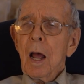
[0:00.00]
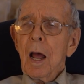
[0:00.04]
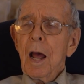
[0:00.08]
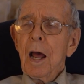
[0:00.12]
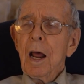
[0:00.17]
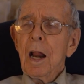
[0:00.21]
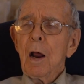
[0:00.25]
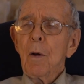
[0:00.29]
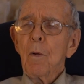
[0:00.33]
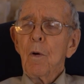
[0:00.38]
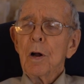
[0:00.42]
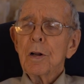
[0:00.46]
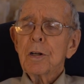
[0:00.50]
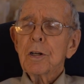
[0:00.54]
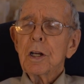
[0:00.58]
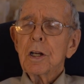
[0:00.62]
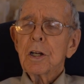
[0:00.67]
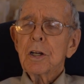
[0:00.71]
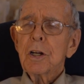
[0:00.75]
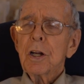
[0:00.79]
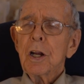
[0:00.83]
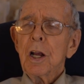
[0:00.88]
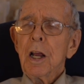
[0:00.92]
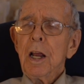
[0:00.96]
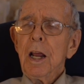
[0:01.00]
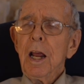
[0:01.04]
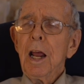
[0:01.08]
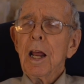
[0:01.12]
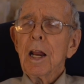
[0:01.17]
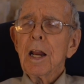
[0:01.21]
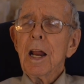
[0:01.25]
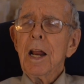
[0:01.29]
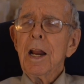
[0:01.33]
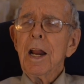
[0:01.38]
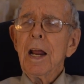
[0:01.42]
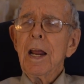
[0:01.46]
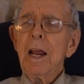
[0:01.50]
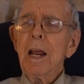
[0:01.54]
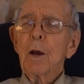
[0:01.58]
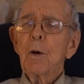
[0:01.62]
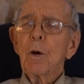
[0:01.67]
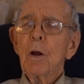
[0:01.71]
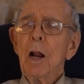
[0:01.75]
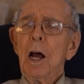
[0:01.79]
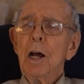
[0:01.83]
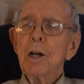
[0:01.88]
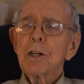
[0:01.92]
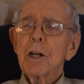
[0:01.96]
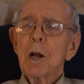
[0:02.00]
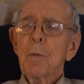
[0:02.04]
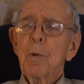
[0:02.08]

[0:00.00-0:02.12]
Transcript: And once then they equalize